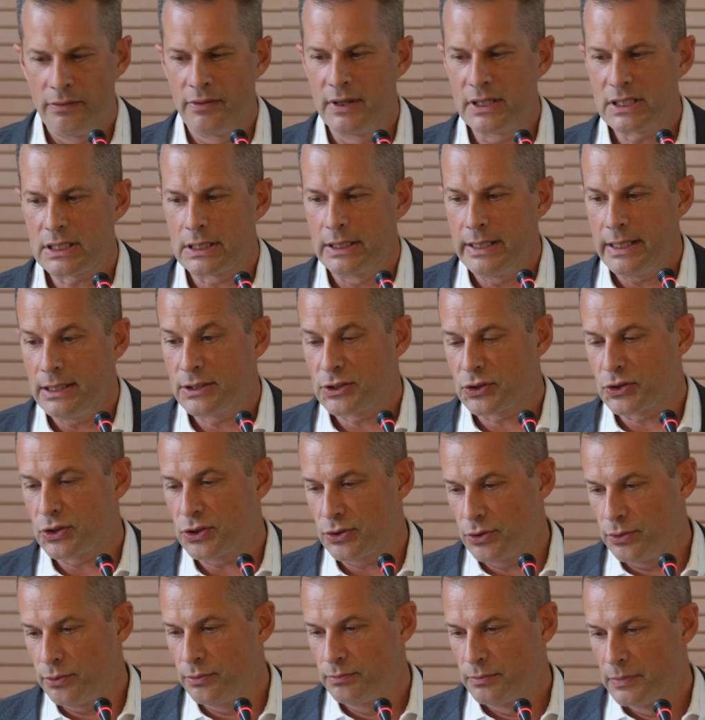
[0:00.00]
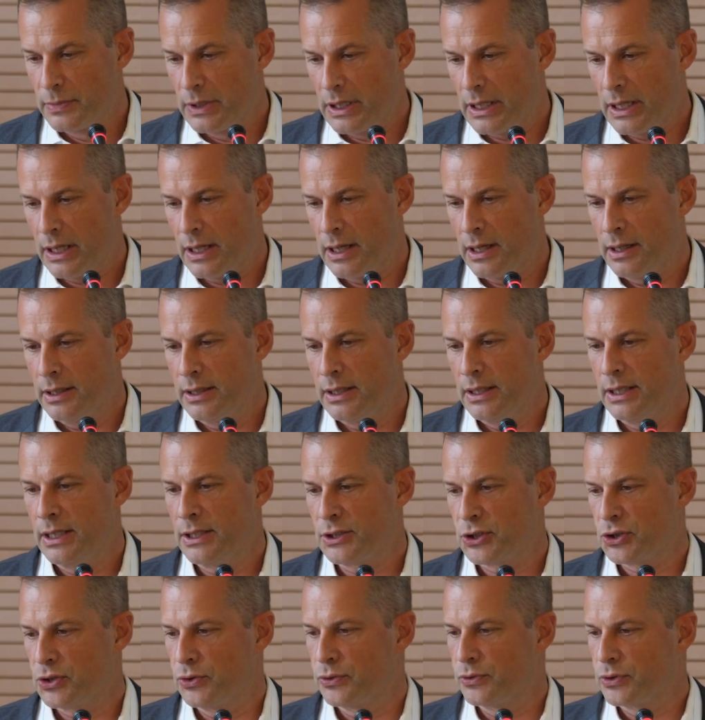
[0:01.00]
This leads to
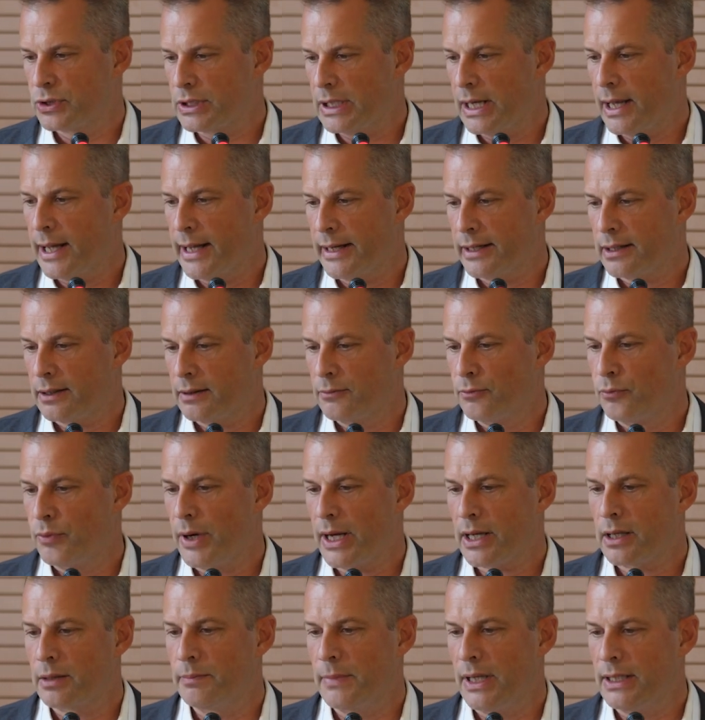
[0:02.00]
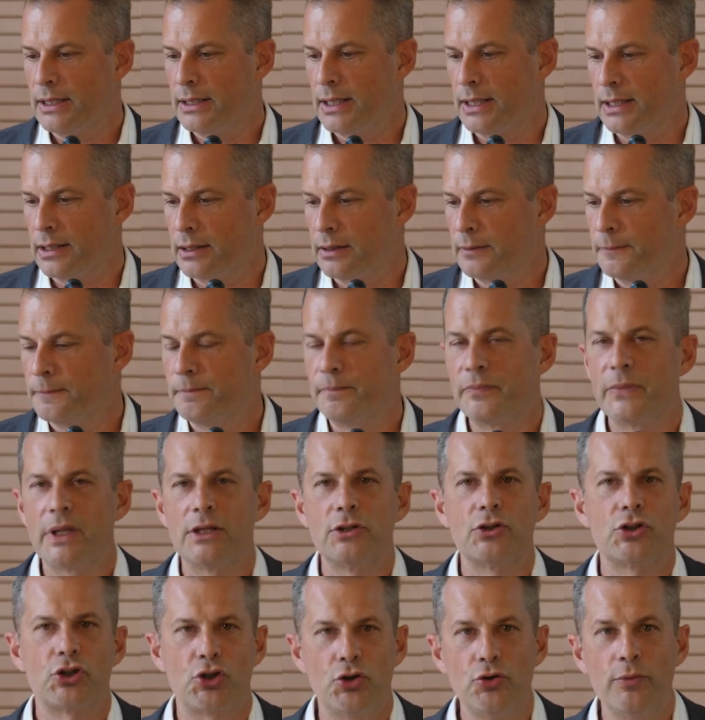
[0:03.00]
issues like recommending
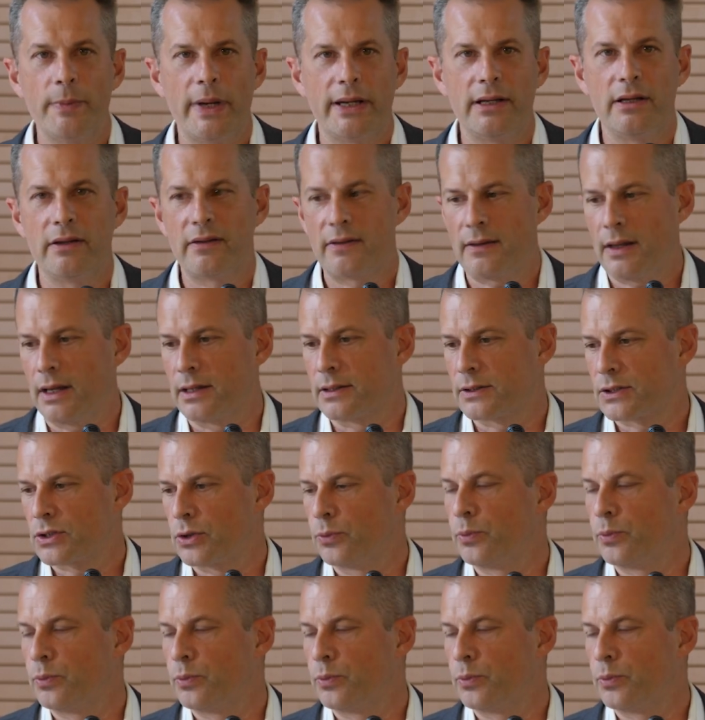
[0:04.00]
too many things.